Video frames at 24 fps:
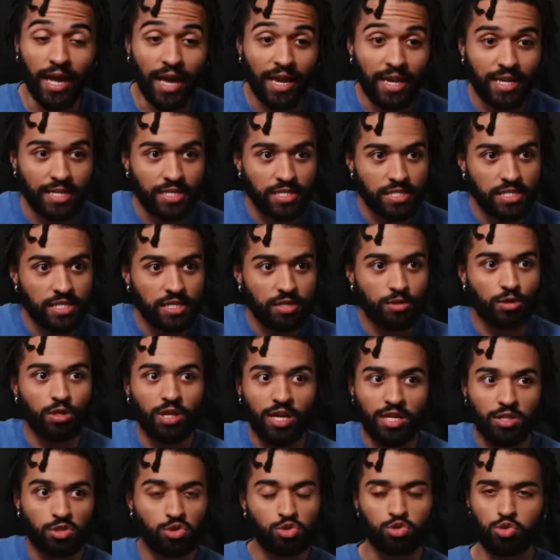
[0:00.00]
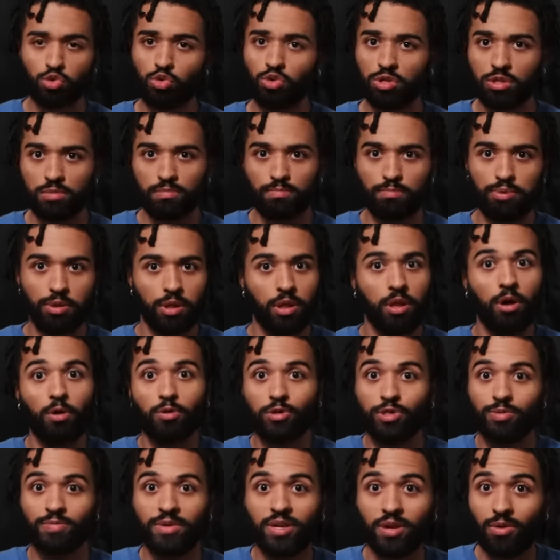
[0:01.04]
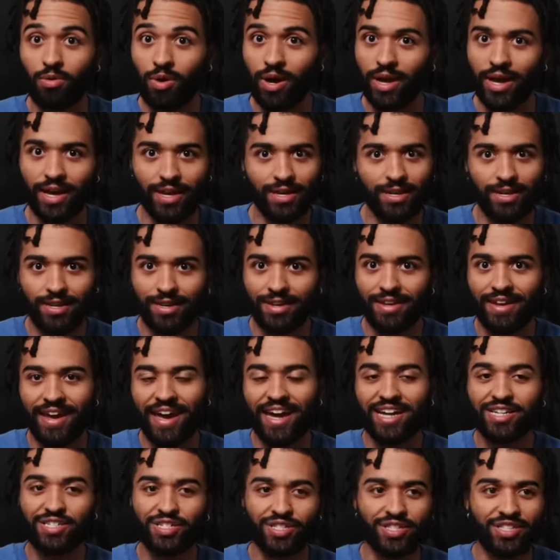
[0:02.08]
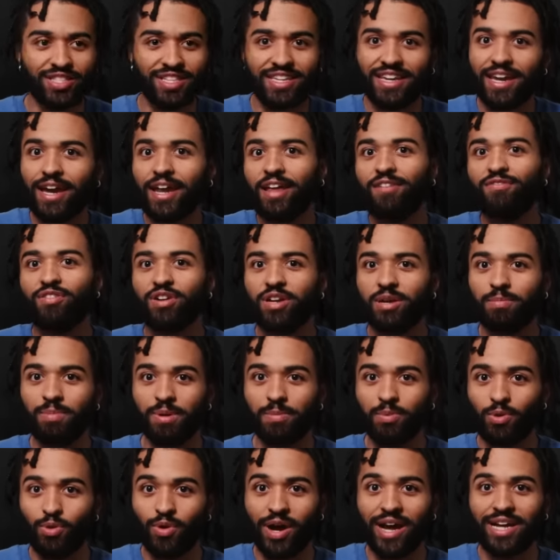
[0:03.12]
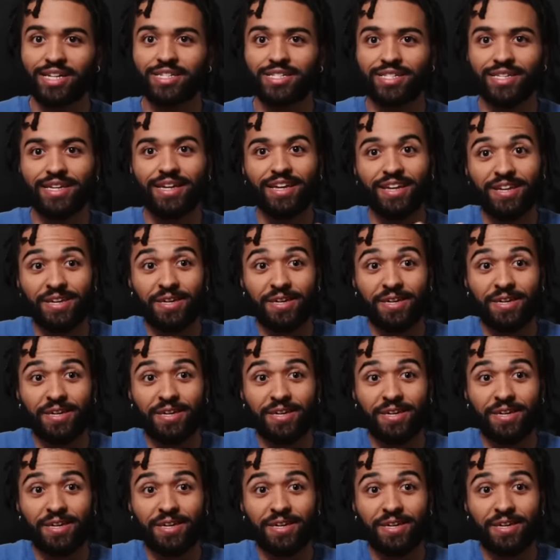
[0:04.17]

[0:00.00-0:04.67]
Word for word: And it still, like, truly blows me away. I didn't actually think I'd ever get people who actually